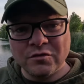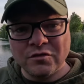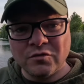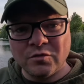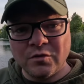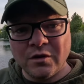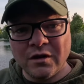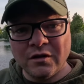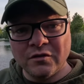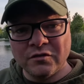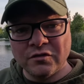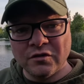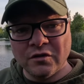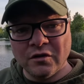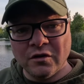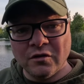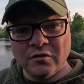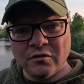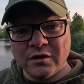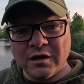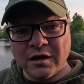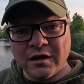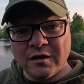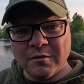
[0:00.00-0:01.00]
as well.
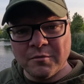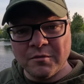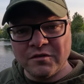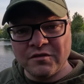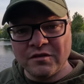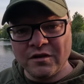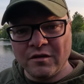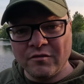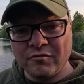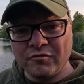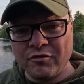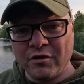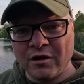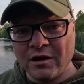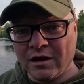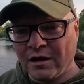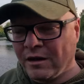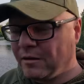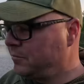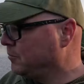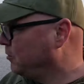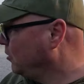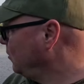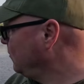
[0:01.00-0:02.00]
So kicking myself
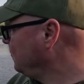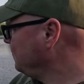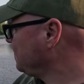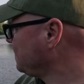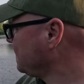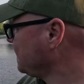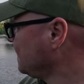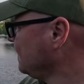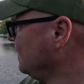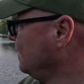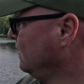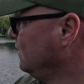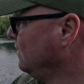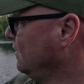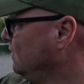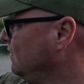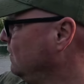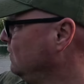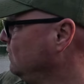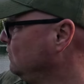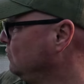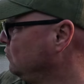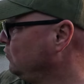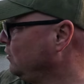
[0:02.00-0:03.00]
really. But
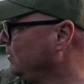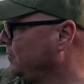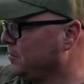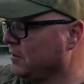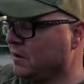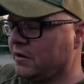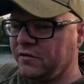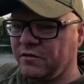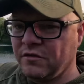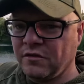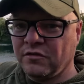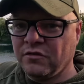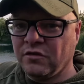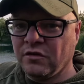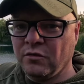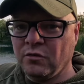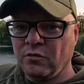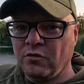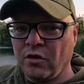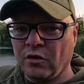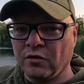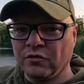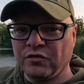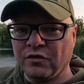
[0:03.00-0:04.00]
replaced the
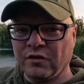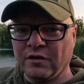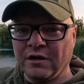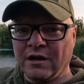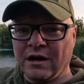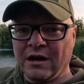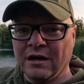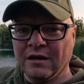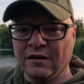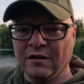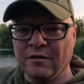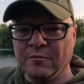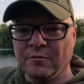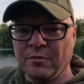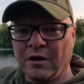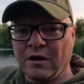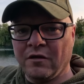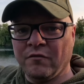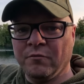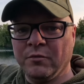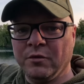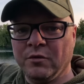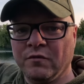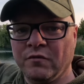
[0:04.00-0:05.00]
2 rods on the island, but
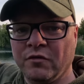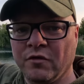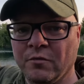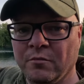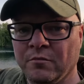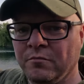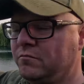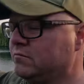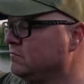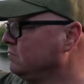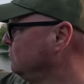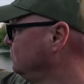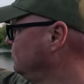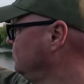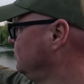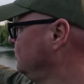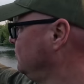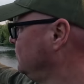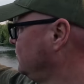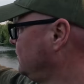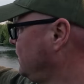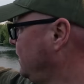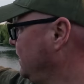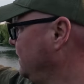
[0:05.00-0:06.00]
I've moved them
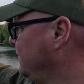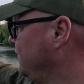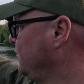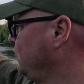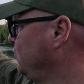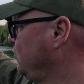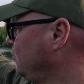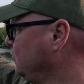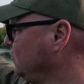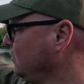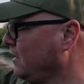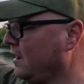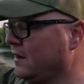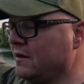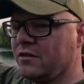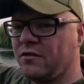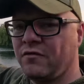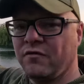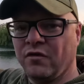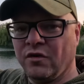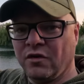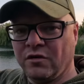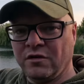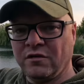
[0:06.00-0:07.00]
kind of a rod length
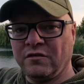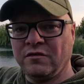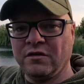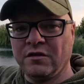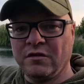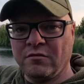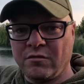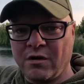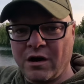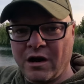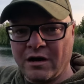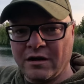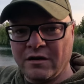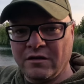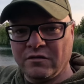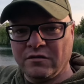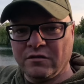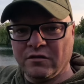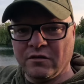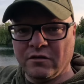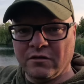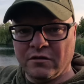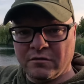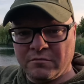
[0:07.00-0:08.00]
further to the right,
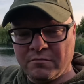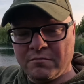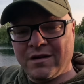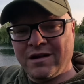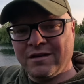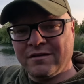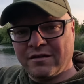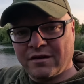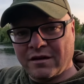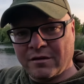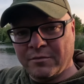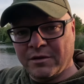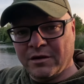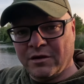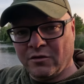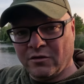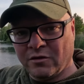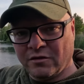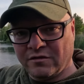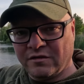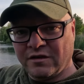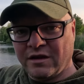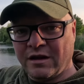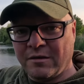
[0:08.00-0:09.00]
so it might take a bit
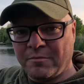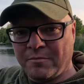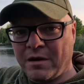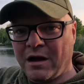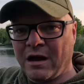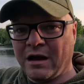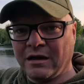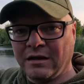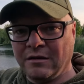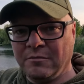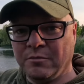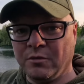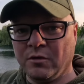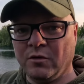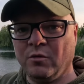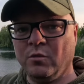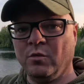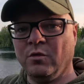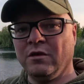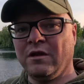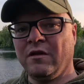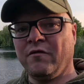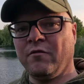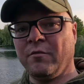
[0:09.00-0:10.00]
longer to get a bite, but
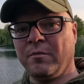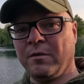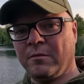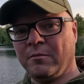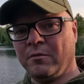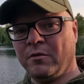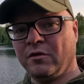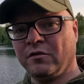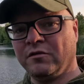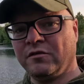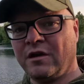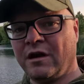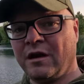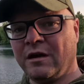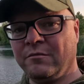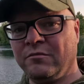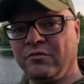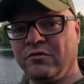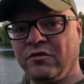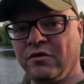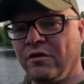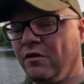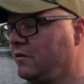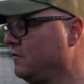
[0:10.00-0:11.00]
we'll have a bit more time
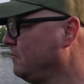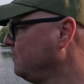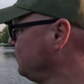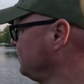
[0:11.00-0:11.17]
to